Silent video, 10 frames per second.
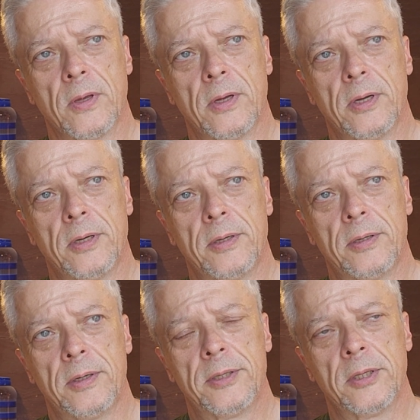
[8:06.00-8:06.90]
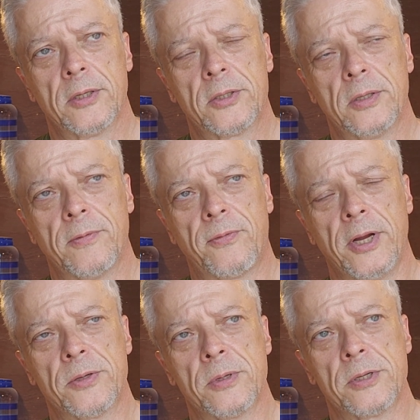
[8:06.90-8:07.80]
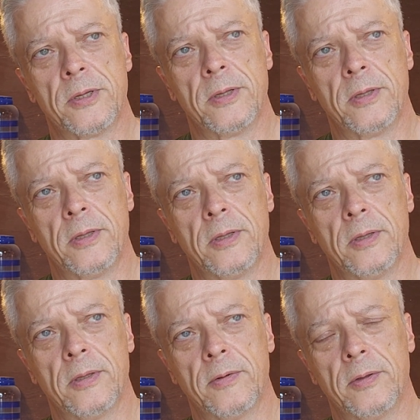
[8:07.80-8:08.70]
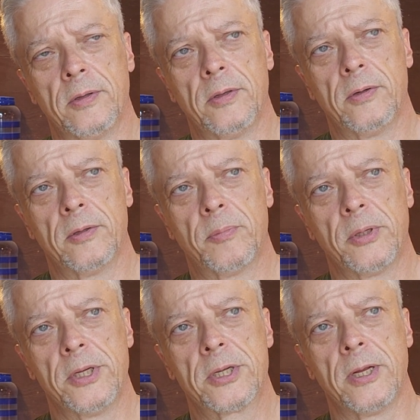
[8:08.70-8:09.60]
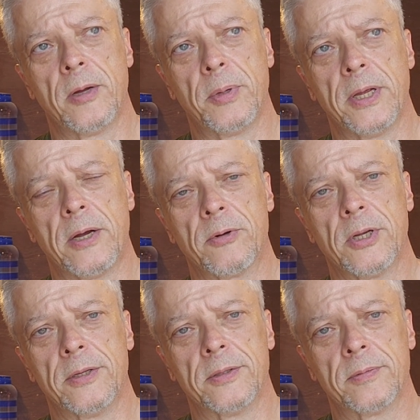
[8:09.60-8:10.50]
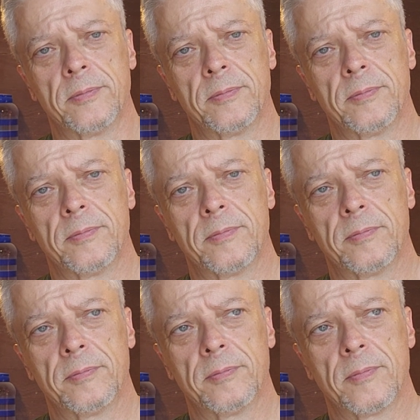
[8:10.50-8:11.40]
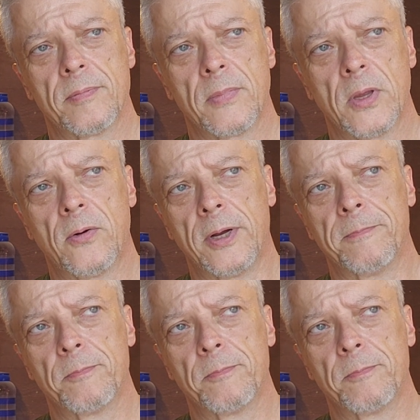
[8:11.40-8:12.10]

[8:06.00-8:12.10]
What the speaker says: I think the phrase was, the police cannot be outgunned. All right.